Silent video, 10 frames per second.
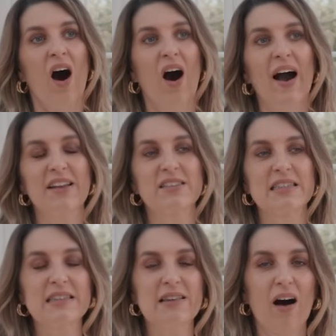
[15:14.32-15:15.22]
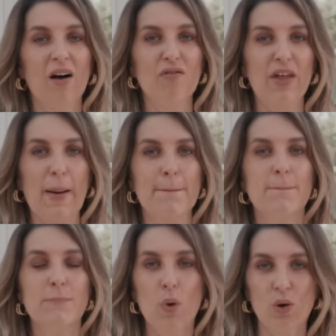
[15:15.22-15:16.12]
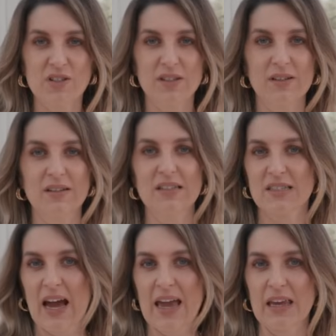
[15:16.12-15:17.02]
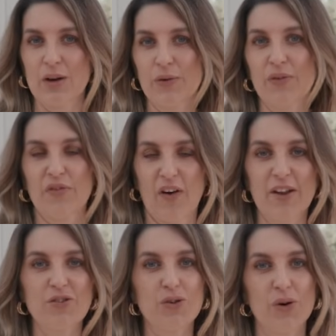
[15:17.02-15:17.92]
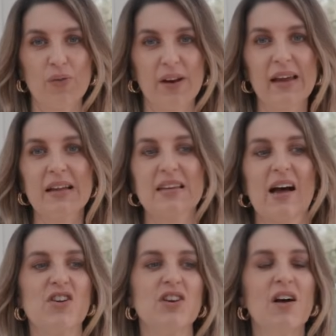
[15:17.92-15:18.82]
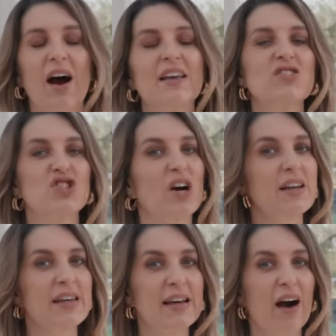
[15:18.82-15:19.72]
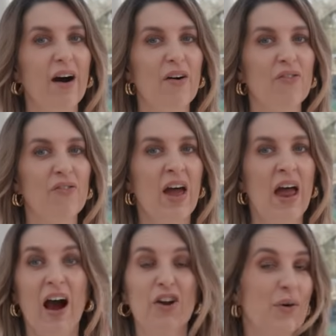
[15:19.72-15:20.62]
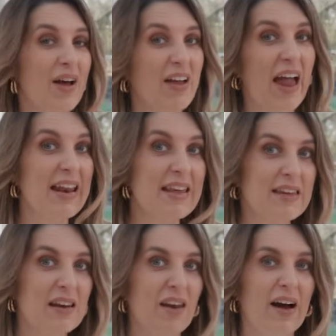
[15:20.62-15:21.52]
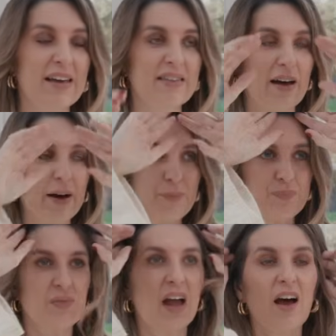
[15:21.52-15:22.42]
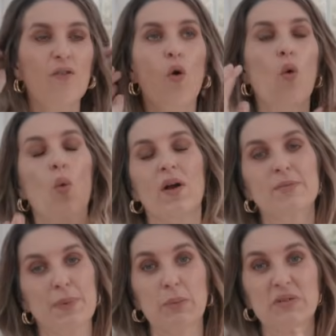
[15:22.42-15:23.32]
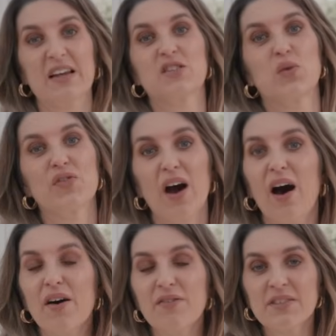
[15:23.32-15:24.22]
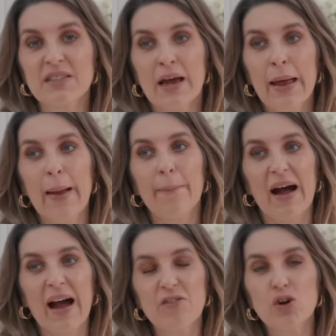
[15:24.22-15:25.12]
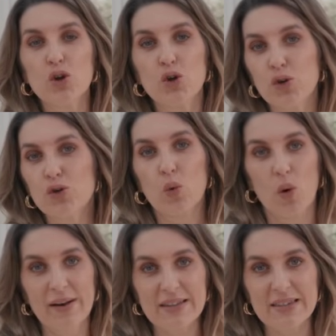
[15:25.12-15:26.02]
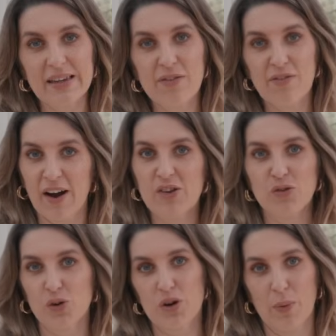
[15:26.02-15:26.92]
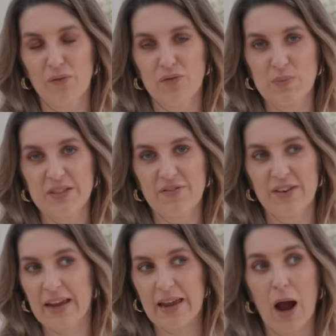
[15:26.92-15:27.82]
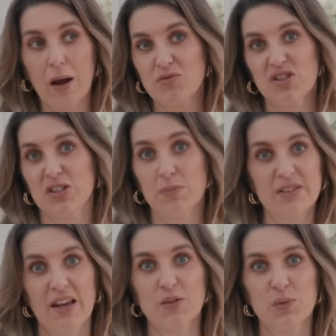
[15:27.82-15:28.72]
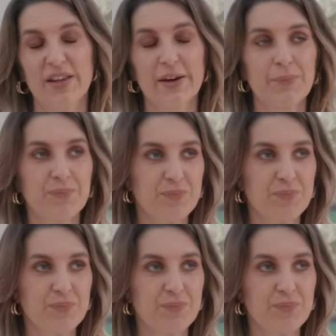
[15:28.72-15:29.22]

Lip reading: I just love that modern take on fine jewellery to have a nice chunky cuff. I don't have anything like that. And I've always been obsessed with cuffs. But having a good quality fine jewellery one from Tiffany, I'm just obsessed with it.